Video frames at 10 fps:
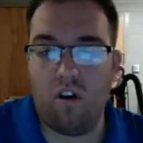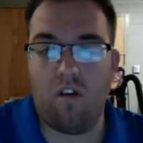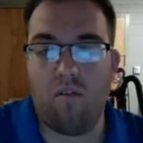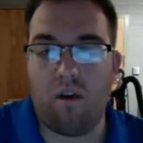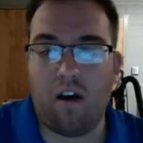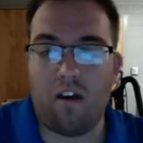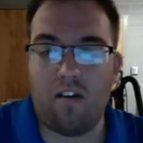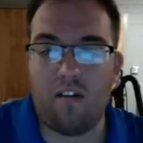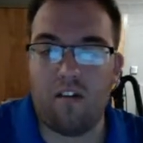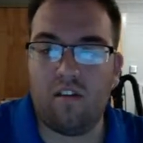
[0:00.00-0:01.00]

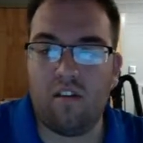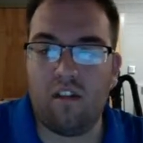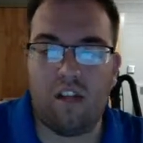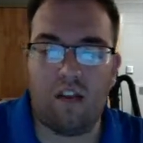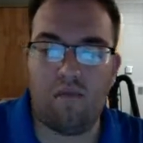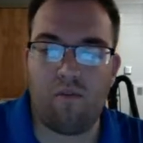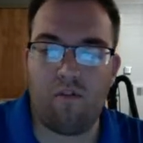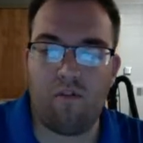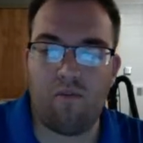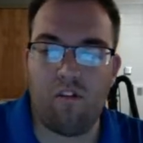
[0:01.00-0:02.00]
boxes. I'm going to
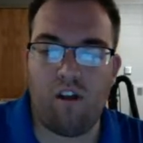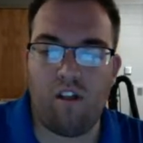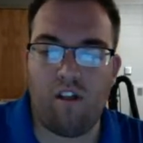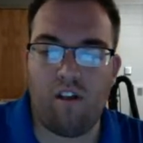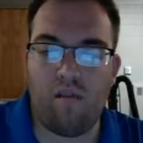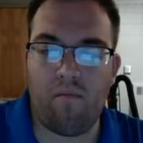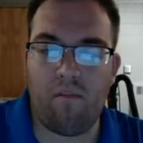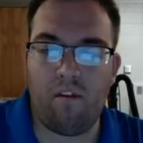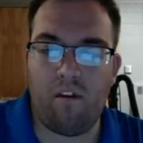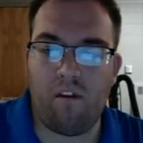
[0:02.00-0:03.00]
align them
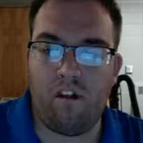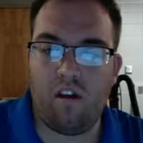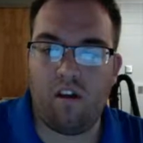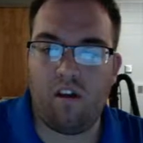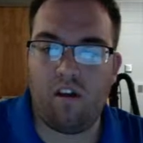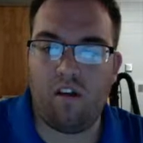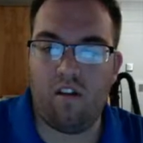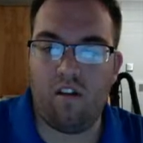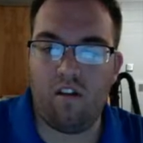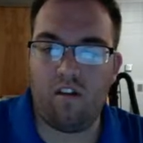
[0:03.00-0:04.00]

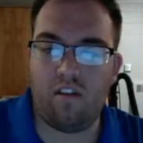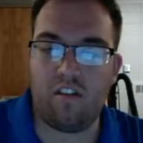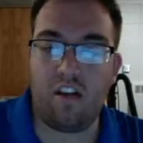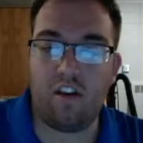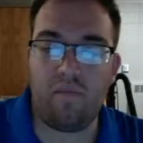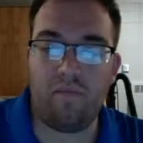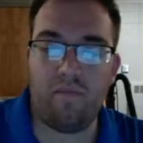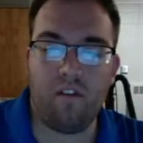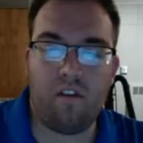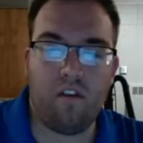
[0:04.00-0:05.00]
center.
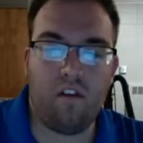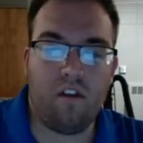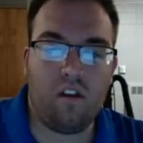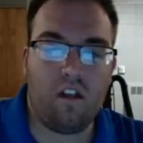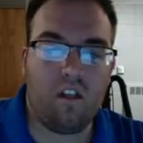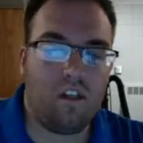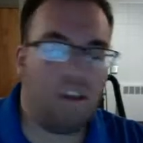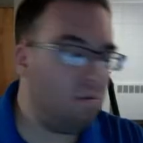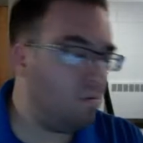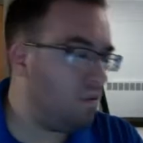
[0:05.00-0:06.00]
And
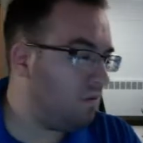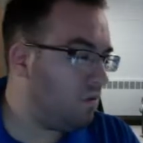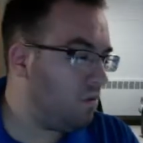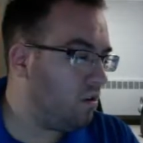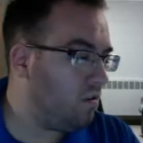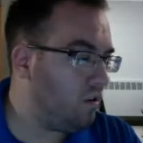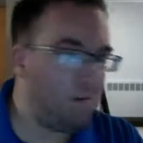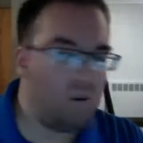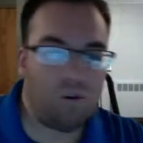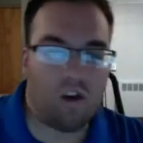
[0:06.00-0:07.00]
then what I'm going to do is I'm
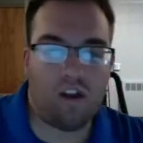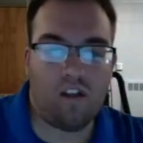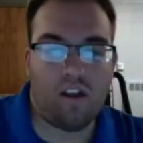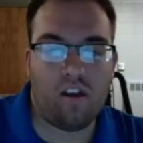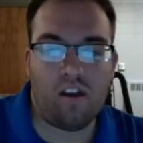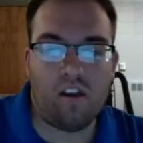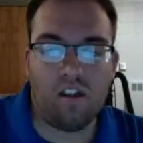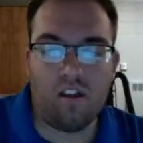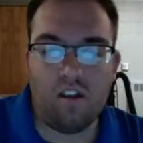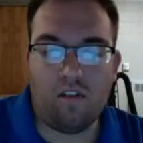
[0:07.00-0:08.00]
going to highlight
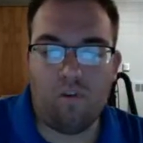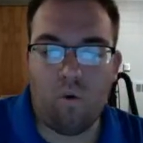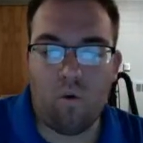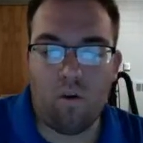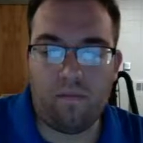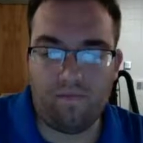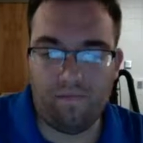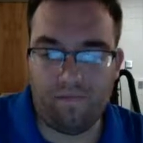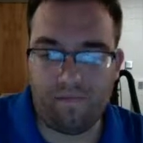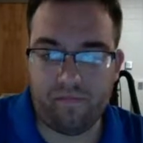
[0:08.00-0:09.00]
these four
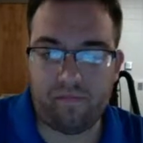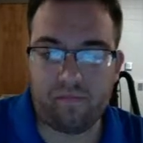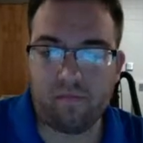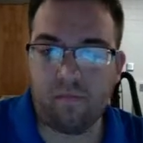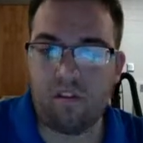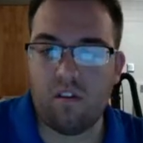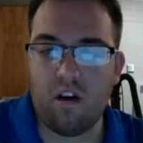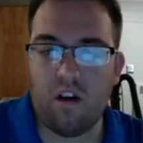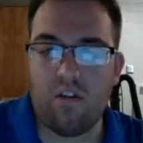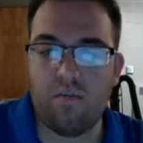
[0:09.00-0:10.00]

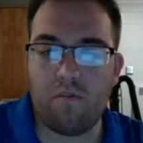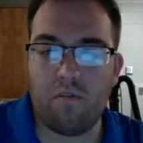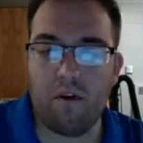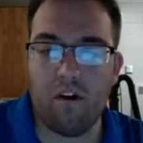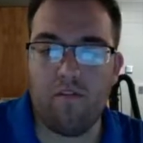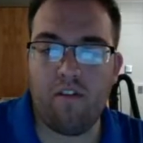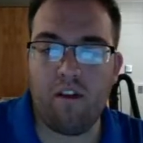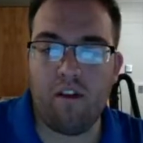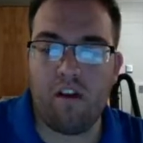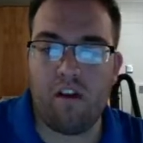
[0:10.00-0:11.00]
columns up above.
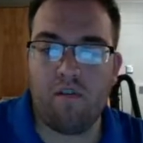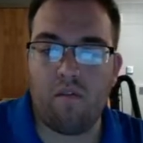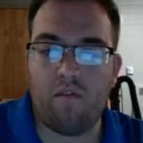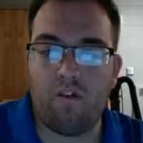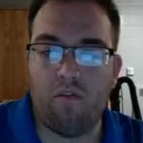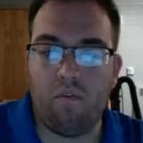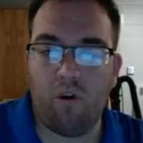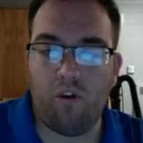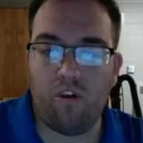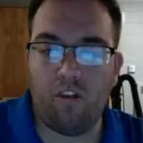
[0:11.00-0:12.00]
I'm going to
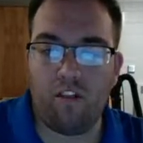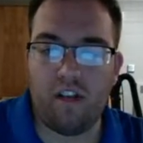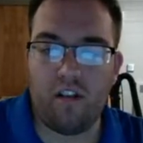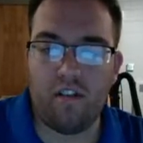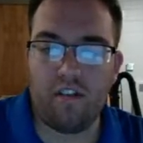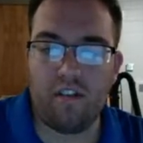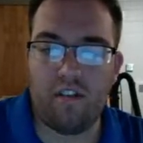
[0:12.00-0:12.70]
merge the cells.